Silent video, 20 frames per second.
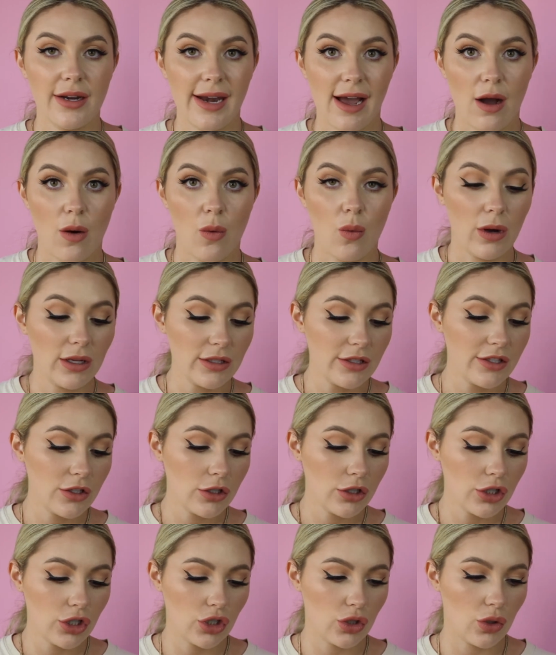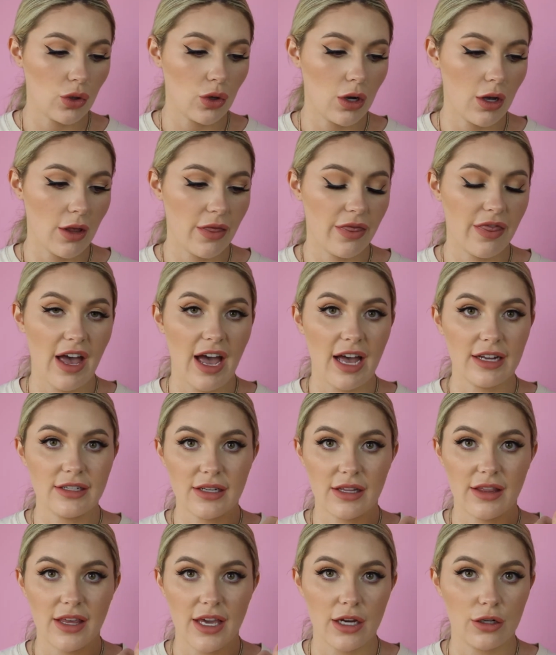Now, once you're sure that
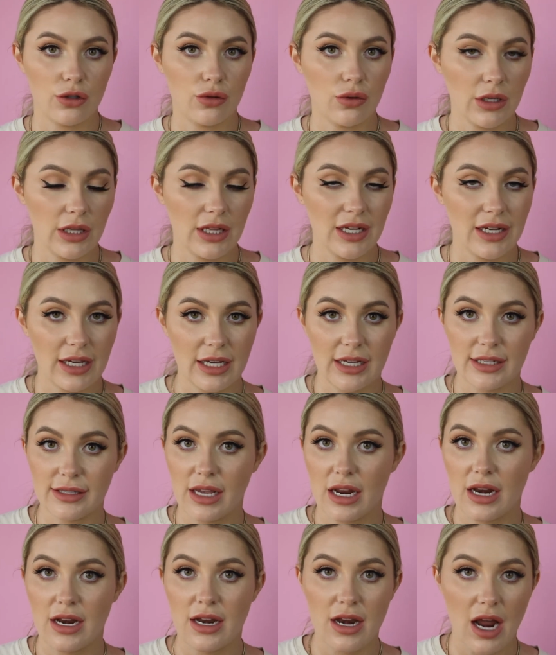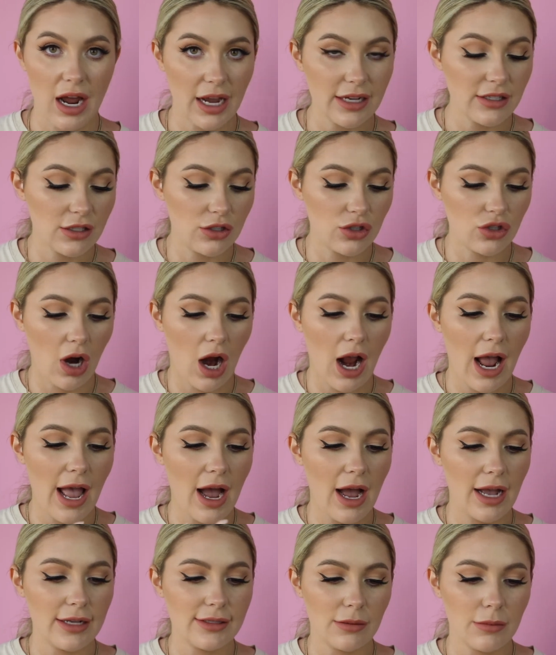the acrylic is nice and dry,
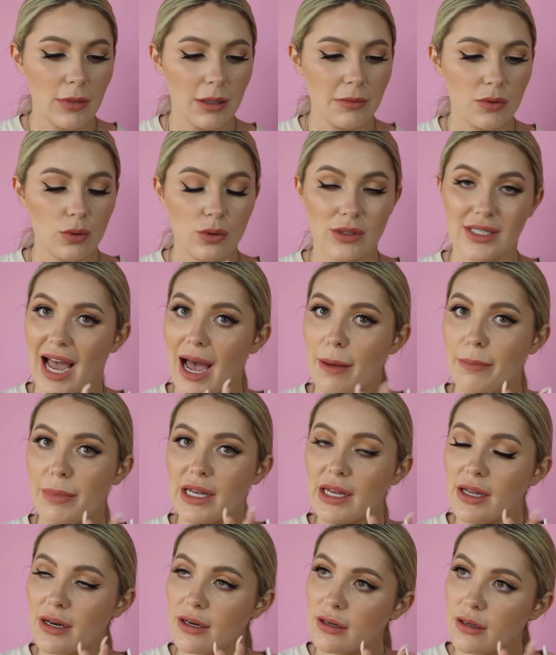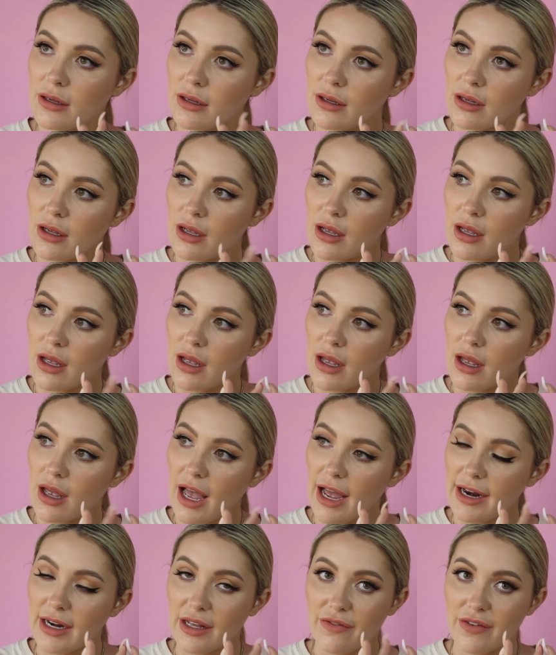I sometimes will tap it,
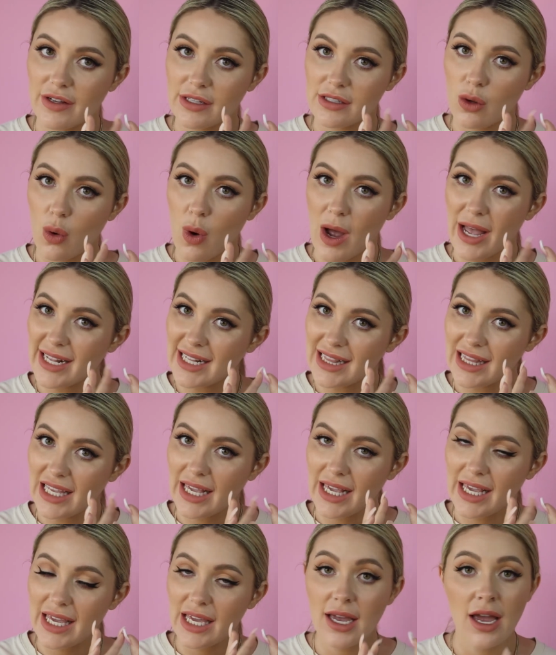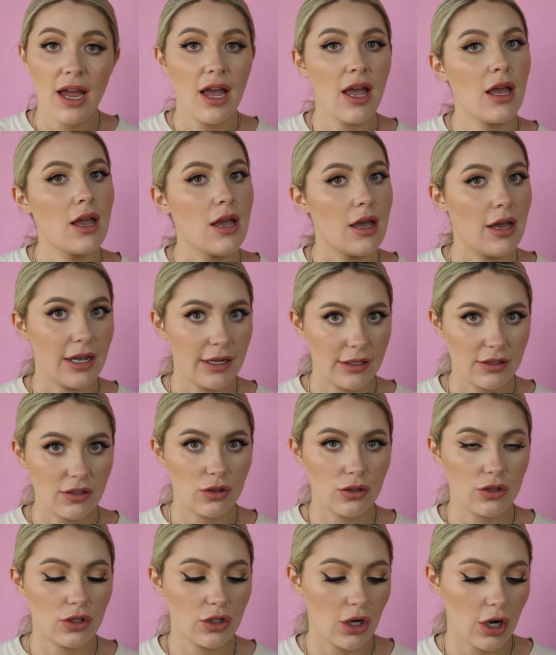and if it's quite clicky, it's
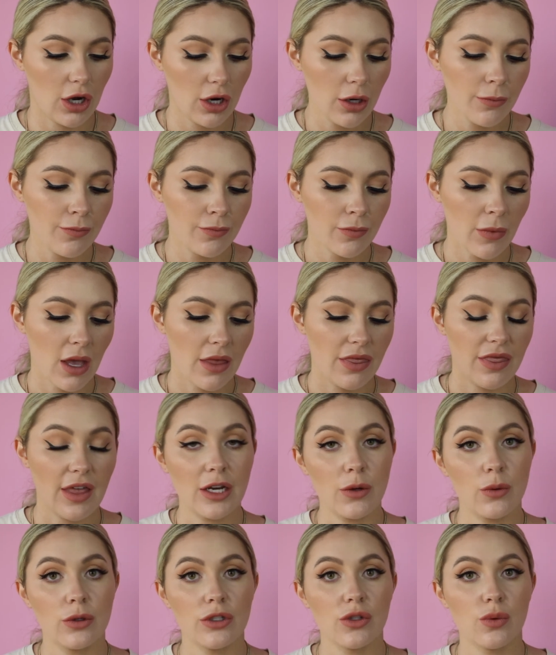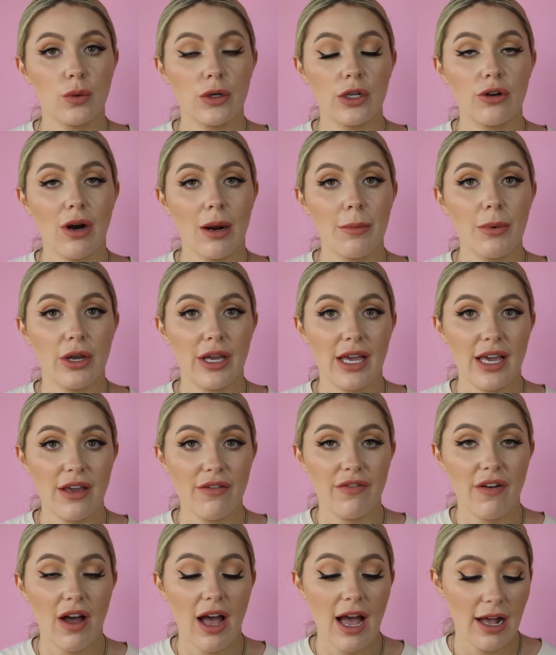good to go. Then you will just want to grab your
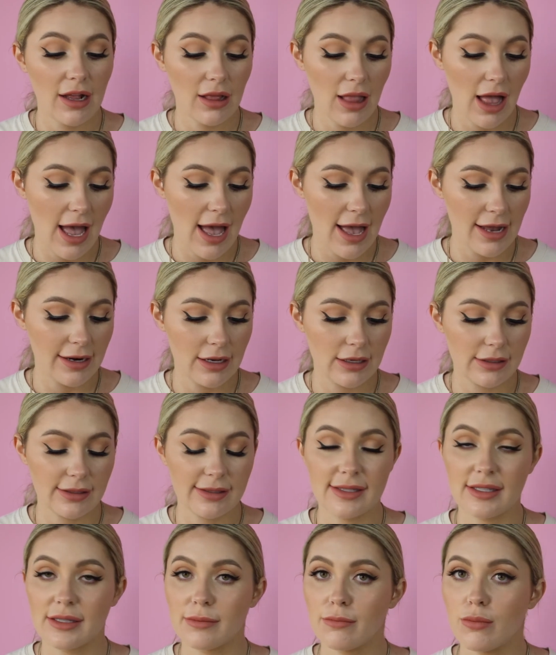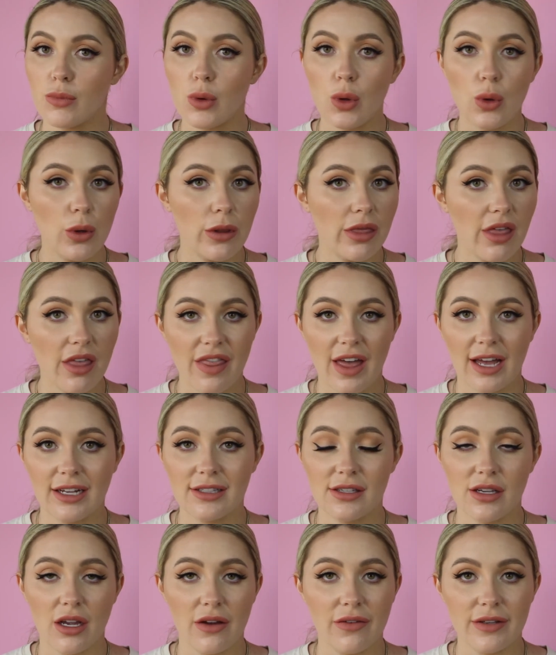e-file and smooth that
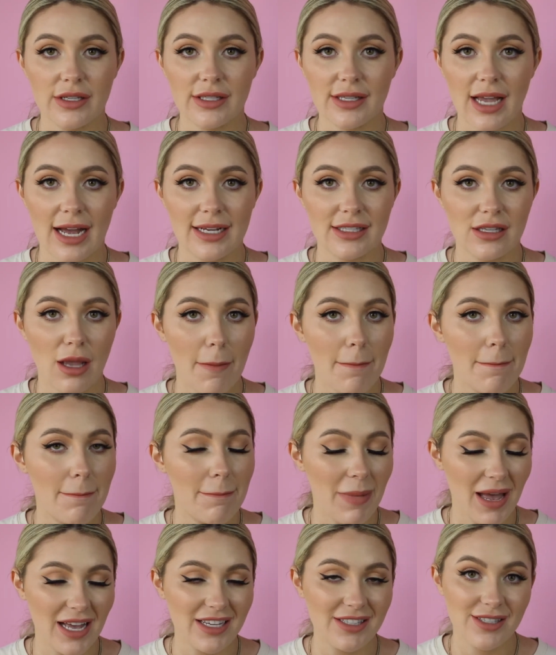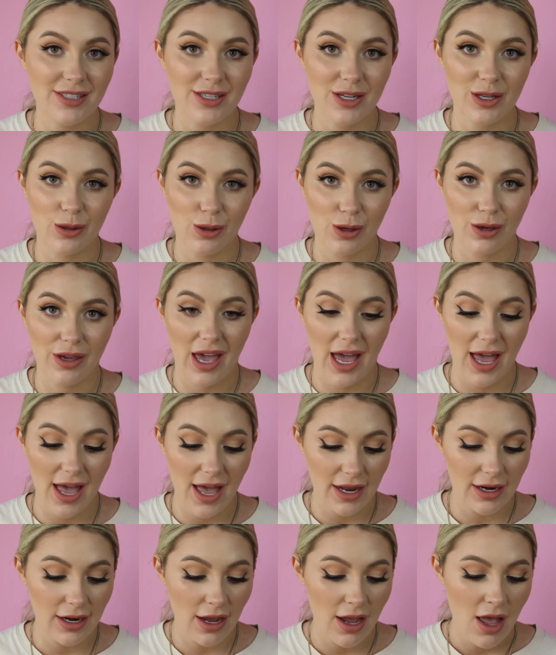surface as best you
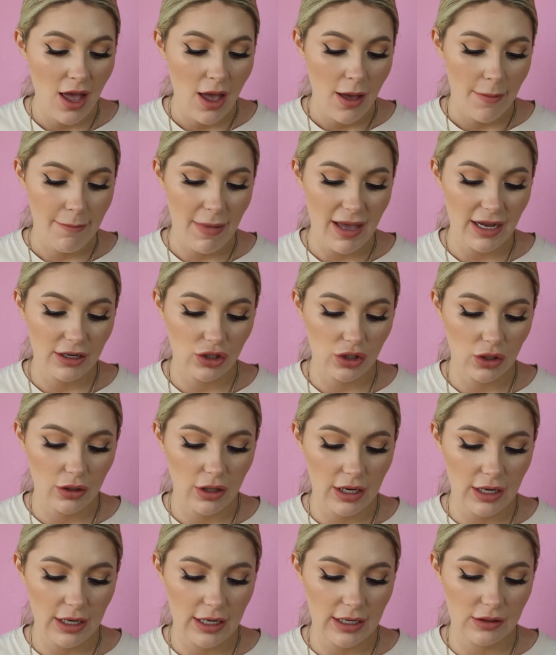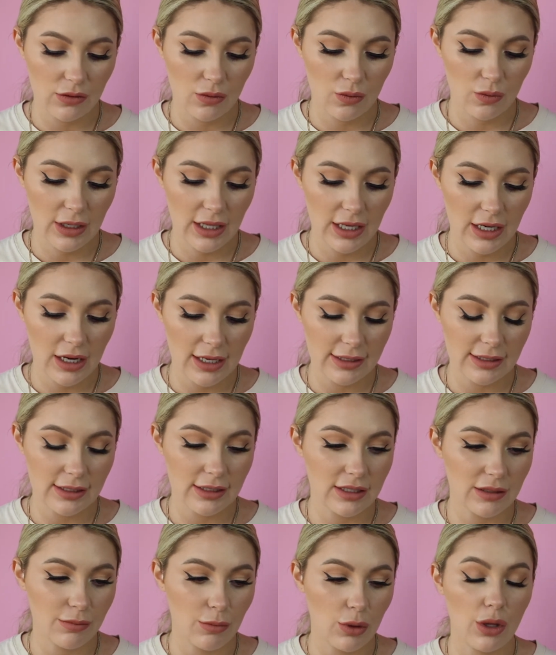can. Make sure that it is really nice
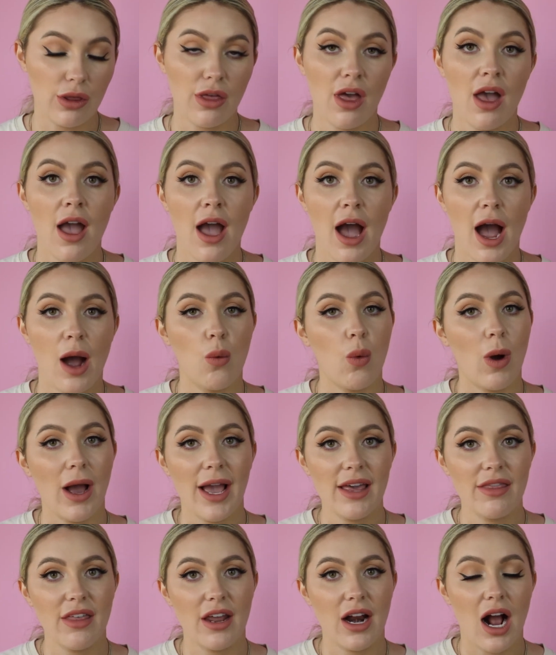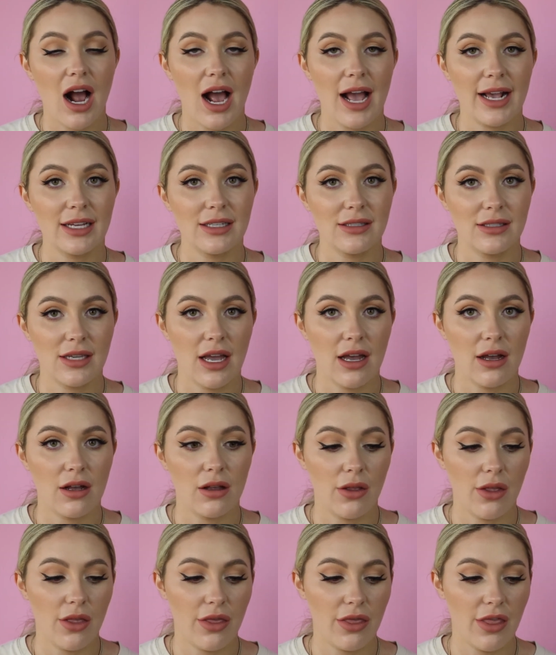and smooth. A way that I can
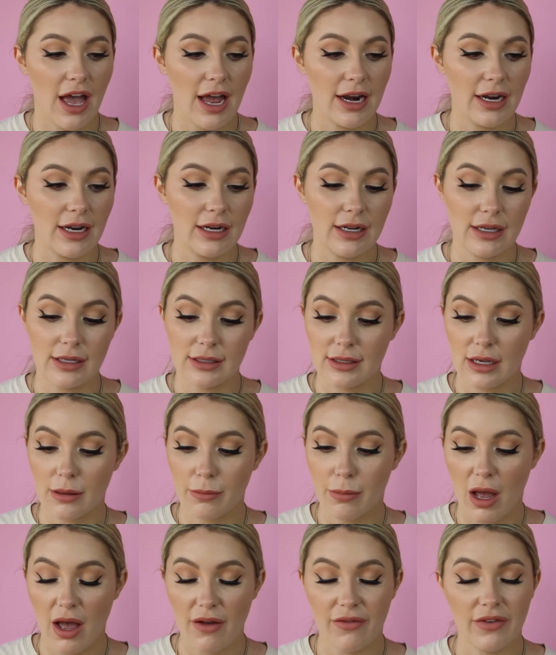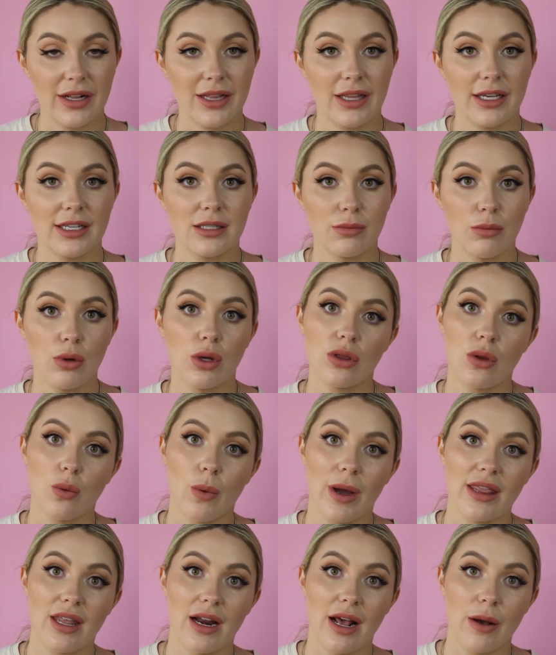tell that it is perfectly smooth the
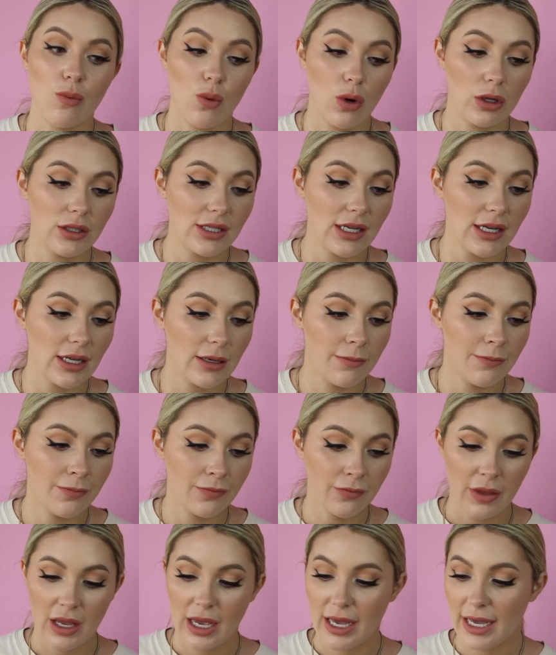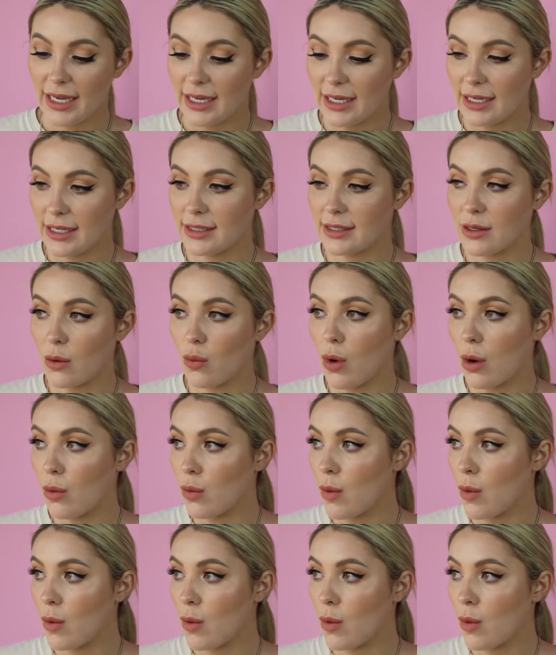way that I want it is what